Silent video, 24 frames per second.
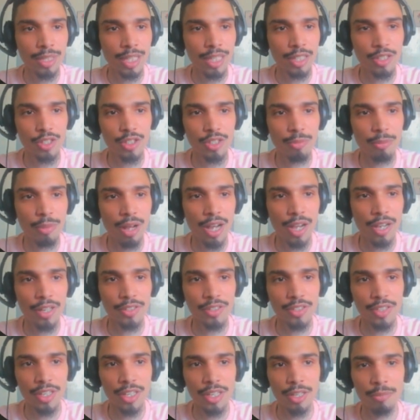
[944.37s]

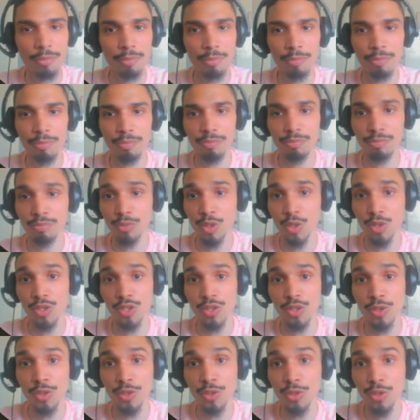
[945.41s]
customize it to
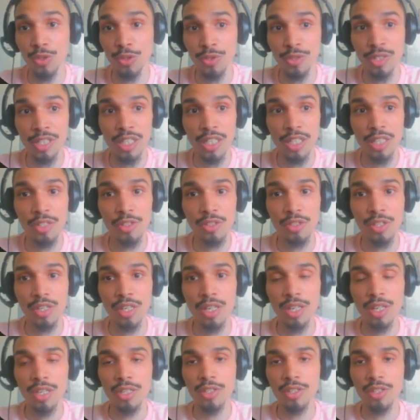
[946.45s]
suit your needs.